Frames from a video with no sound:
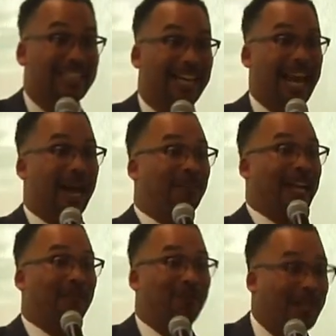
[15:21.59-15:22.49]
And I'm
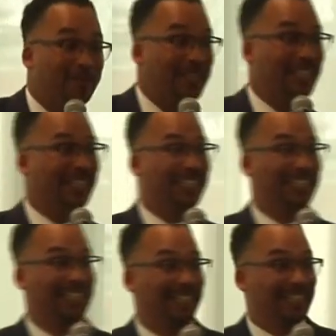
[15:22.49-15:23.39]
like, well, wait a minute.
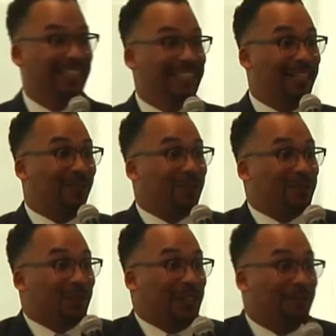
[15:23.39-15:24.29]

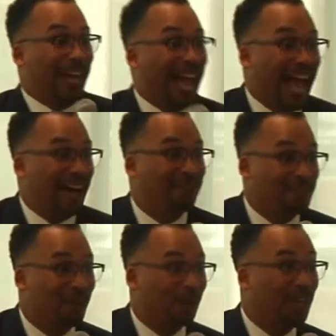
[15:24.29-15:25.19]
Negroes don't even have,
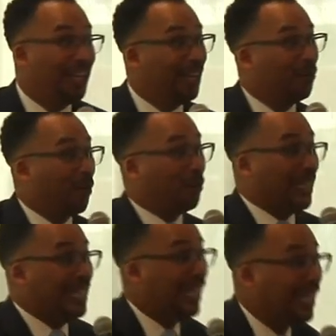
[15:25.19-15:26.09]
you know, what
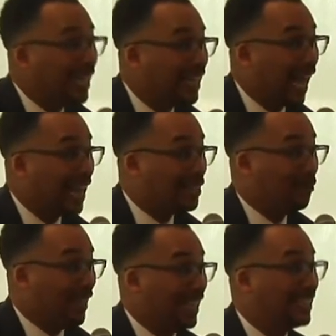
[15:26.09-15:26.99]
we need as it
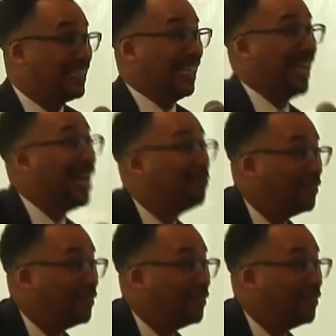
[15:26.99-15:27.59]
relates to life